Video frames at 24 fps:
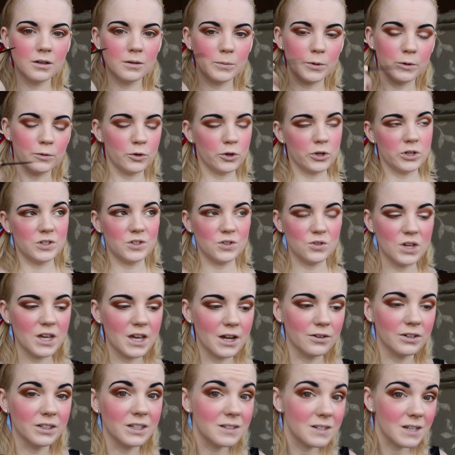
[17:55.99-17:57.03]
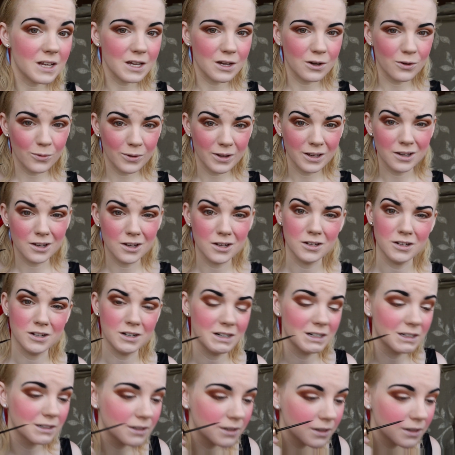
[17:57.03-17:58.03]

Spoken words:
but of course you can't really take away color.